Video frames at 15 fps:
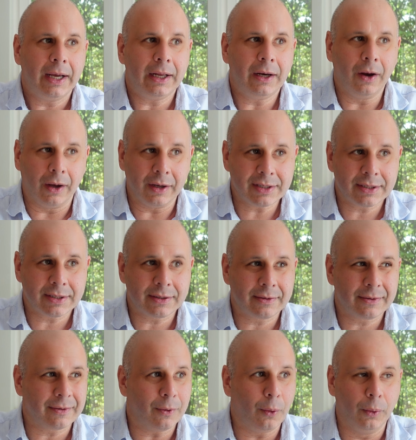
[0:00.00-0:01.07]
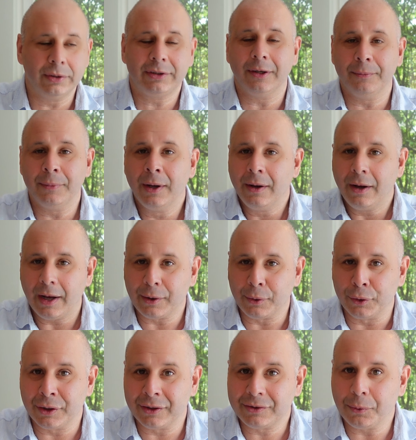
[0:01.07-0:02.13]
last autumn, I
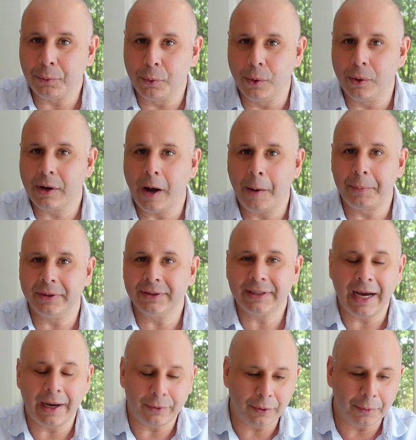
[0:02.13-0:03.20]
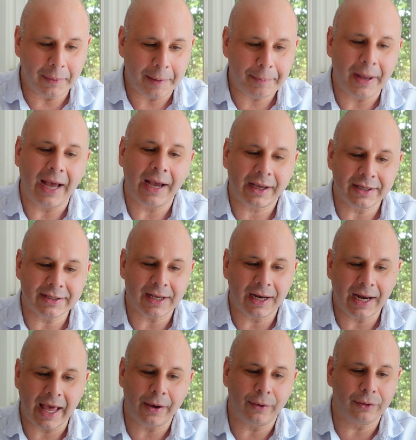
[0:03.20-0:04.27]
got her to walk up and down on my back as I
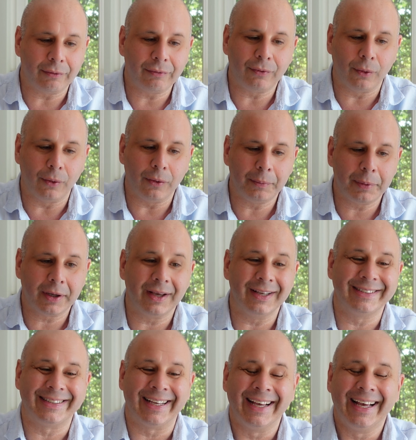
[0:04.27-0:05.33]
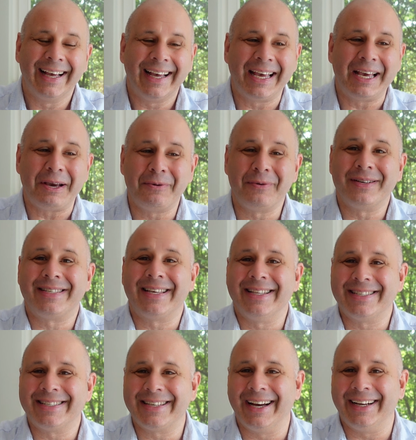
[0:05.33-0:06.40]
lay on the floor, because it was
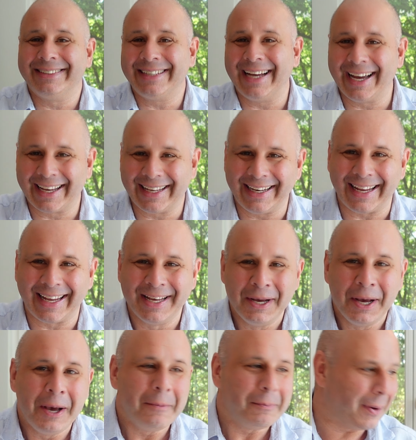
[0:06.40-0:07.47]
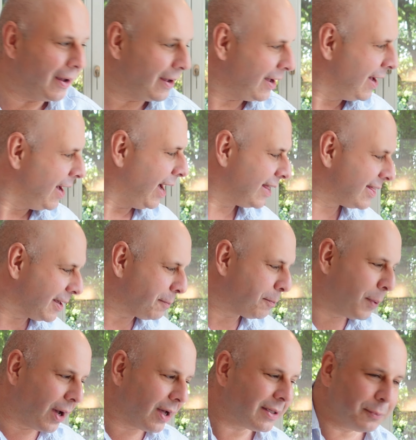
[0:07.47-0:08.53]
in such agony. But I think
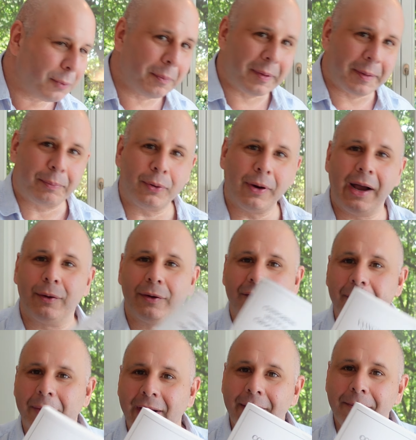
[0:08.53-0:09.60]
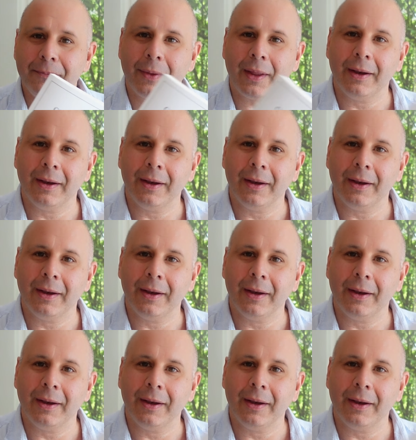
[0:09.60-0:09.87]
Burton would be proud of me,